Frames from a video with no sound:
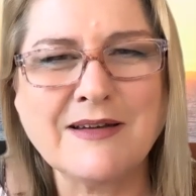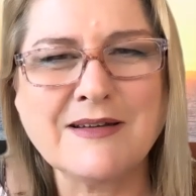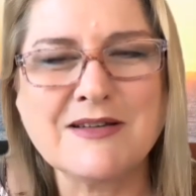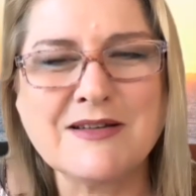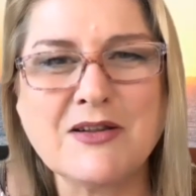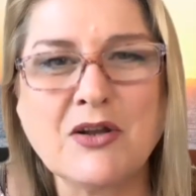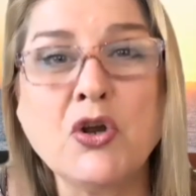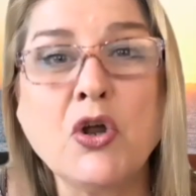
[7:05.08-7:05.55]

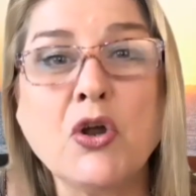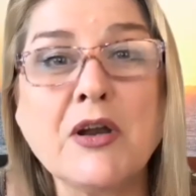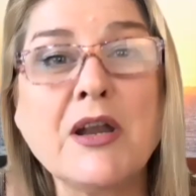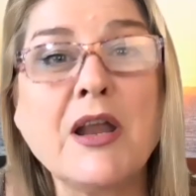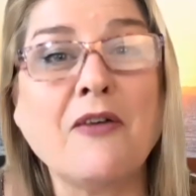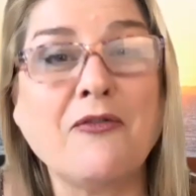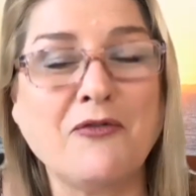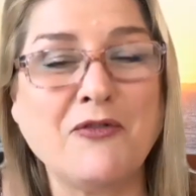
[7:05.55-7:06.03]
and not
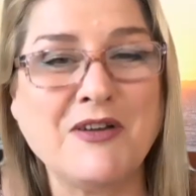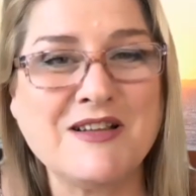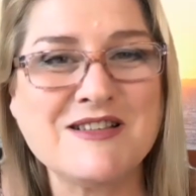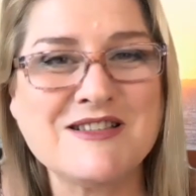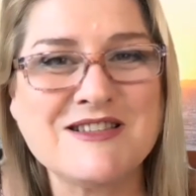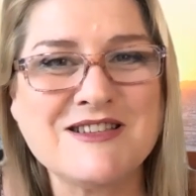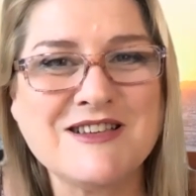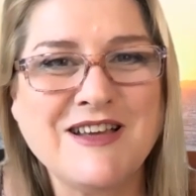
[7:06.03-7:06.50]

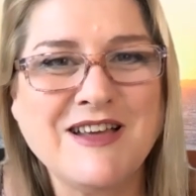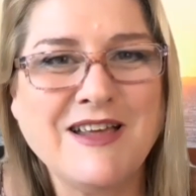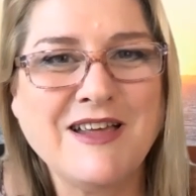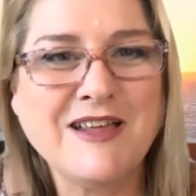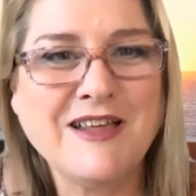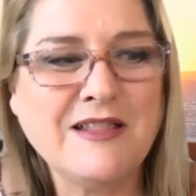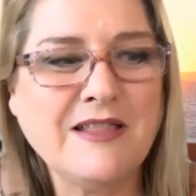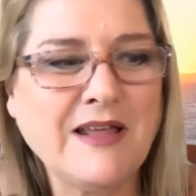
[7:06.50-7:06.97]
enoughness,
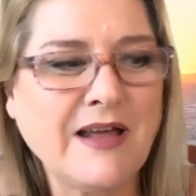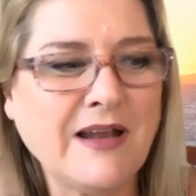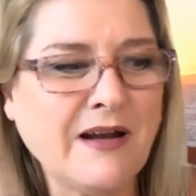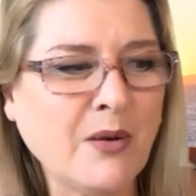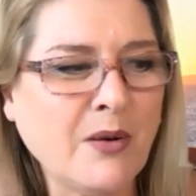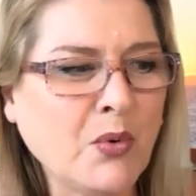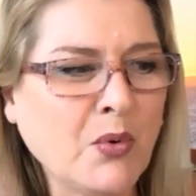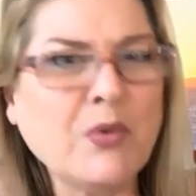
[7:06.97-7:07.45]
that
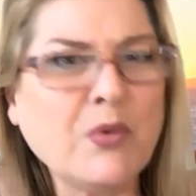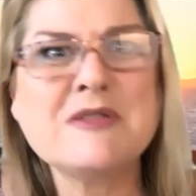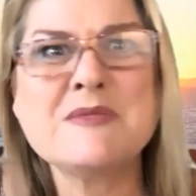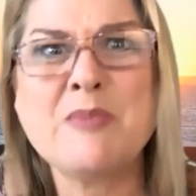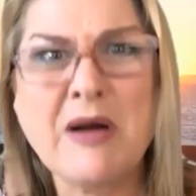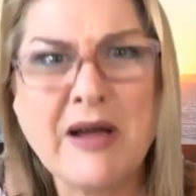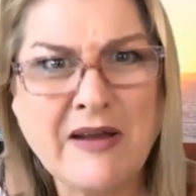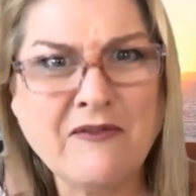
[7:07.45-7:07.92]
I would always
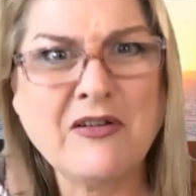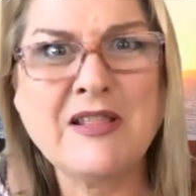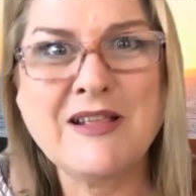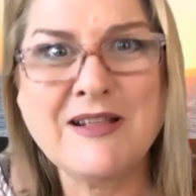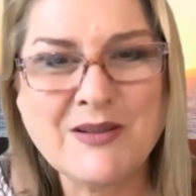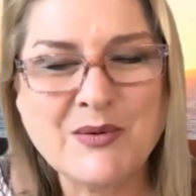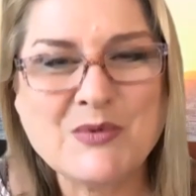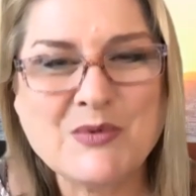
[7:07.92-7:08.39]
buy
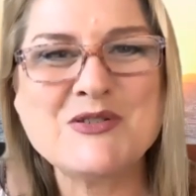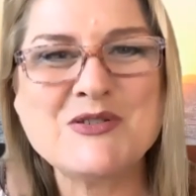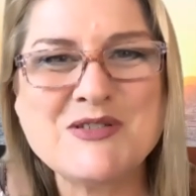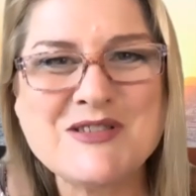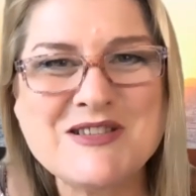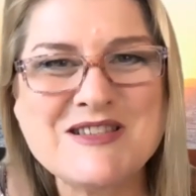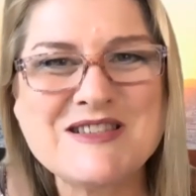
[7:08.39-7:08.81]
everything that was on